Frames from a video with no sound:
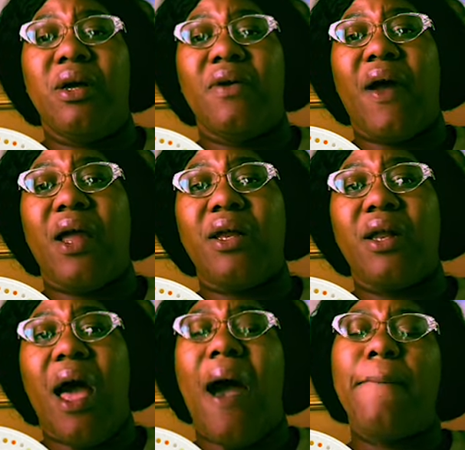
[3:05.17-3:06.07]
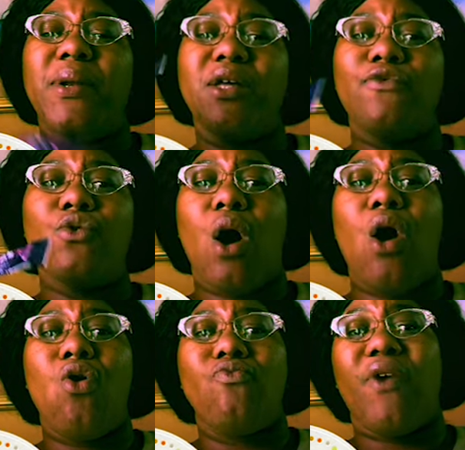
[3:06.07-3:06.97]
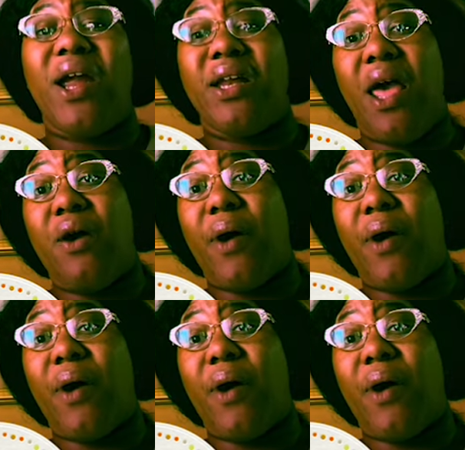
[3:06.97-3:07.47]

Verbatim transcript: Right? How many of you are home right now?